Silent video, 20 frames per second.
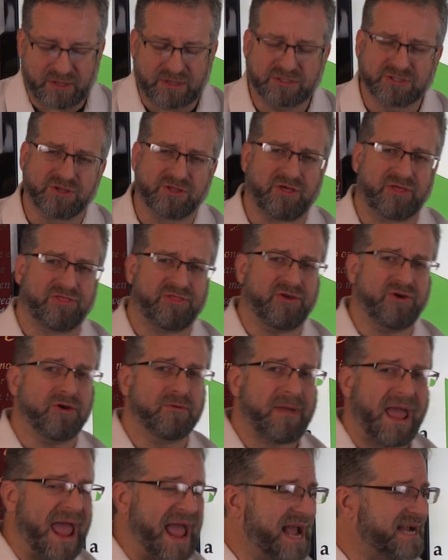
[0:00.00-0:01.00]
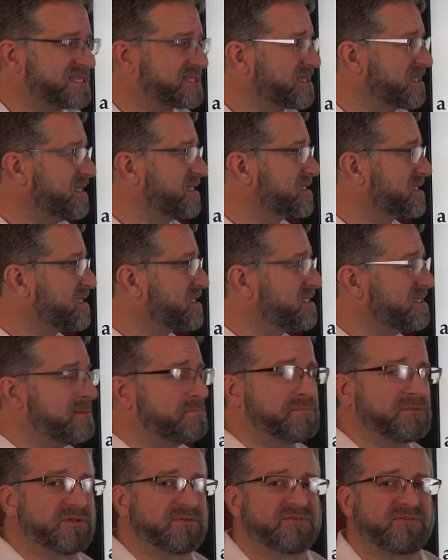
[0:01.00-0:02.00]
So the theorem actually is a
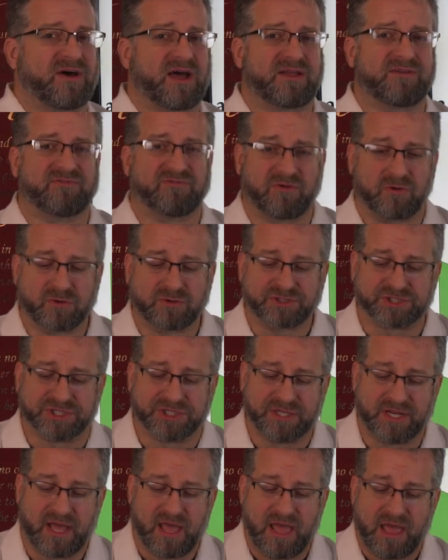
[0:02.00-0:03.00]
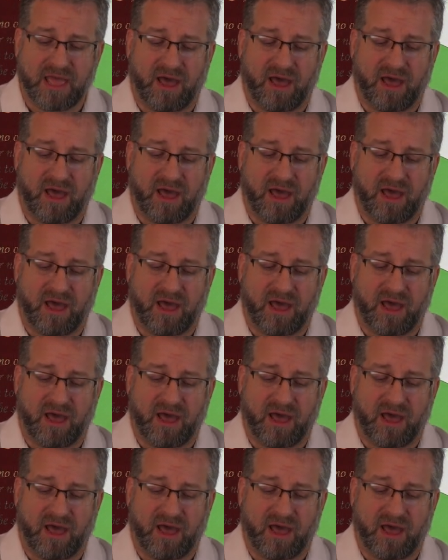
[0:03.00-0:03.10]
simplified version